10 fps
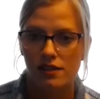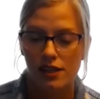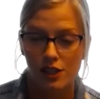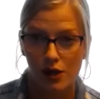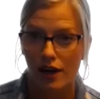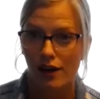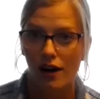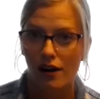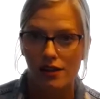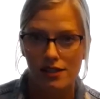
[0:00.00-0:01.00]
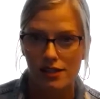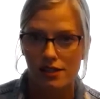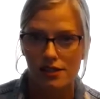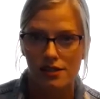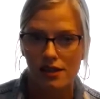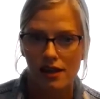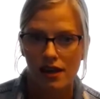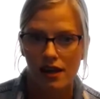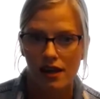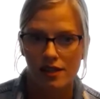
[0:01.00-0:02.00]
and try your hardest is
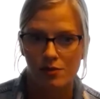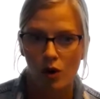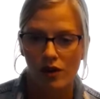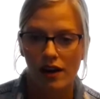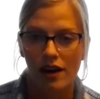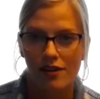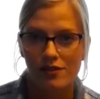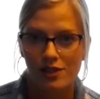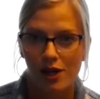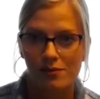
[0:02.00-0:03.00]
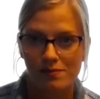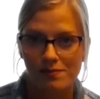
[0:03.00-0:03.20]
more than enough. So